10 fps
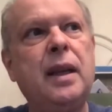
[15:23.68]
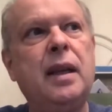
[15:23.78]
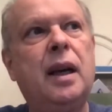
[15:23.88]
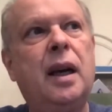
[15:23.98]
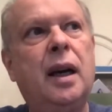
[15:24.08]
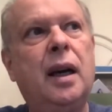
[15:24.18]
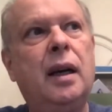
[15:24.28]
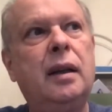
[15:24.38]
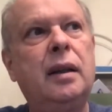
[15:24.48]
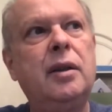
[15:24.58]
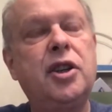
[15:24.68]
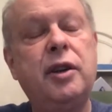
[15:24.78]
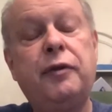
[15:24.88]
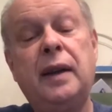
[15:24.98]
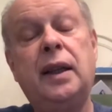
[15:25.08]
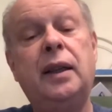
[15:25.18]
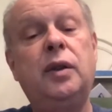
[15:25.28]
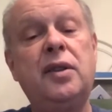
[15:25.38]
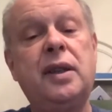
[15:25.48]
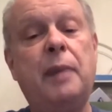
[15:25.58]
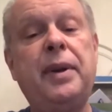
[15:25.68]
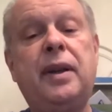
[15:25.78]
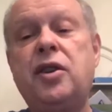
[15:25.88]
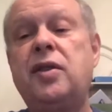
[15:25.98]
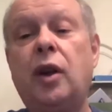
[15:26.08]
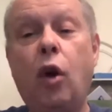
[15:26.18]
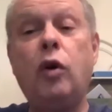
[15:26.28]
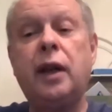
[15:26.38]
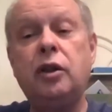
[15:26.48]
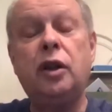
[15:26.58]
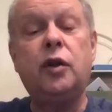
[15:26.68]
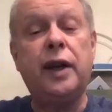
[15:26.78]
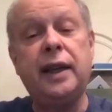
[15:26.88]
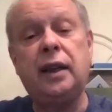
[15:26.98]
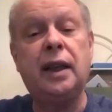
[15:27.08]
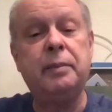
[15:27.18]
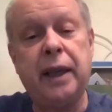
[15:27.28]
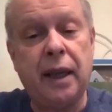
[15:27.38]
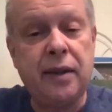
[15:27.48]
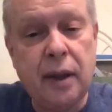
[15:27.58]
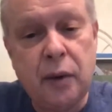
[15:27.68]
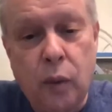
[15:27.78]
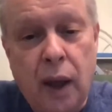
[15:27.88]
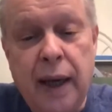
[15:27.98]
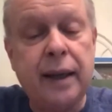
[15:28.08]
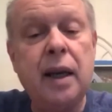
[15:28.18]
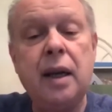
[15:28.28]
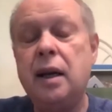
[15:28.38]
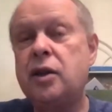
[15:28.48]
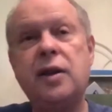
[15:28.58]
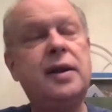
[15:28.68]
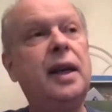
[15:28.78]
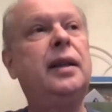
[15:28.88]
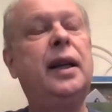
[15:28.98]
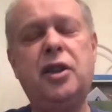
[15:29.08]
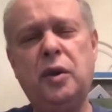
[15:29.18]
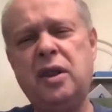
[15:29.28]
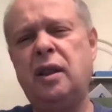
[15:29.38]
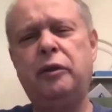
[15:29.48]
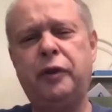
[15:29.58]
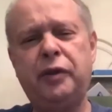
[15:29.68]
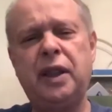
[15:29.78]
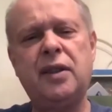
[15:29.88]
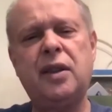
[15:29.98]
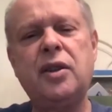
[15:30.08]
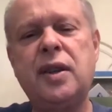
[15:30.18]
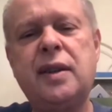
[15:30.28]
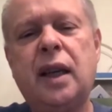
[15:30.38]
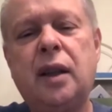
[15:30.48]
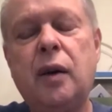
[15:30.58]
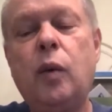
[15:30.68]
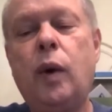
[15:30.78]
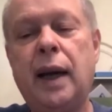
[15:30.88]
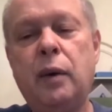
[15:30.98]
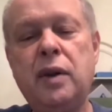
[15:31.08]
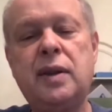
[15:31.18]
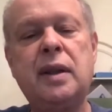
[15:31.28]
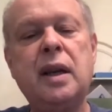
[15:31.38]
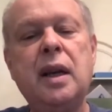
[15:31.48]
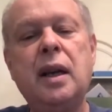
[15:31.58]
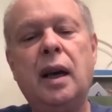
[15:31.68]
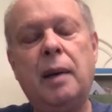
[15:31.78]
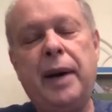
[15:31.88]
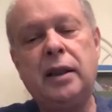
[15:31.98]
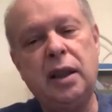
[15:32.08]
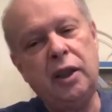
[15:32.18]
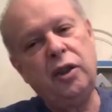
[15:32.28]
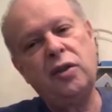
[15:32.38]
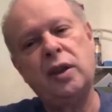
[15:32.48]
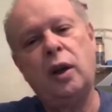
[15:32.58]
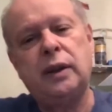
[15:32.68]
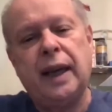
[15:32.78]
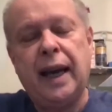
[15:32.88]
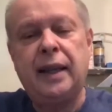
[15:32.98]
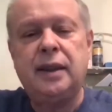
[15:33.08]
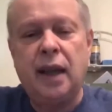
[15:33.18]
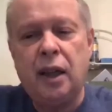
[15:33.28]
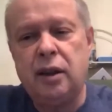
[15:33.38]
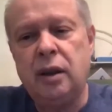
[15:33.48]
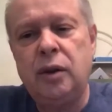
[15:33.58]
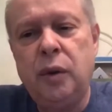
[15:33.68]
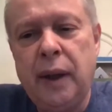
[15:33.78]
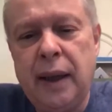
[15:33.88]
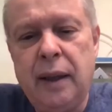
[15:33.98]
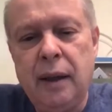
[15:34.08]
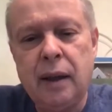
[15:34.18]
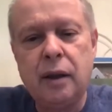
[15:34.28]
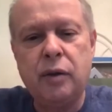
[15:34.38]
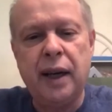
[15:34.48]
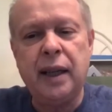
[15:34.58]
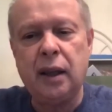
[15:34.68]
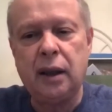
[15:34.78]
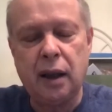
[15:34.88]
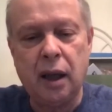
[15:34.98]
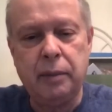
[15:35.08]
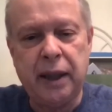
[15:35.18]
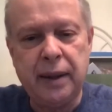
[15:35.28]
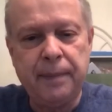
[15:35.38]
uh, she found out I had osteopathy. She said, "Oh, can you do cranial on me?" I said, "Why?" She said, and she was in her fifties. She said, "When I was about ten years old, I had a doctor do a cranial on me,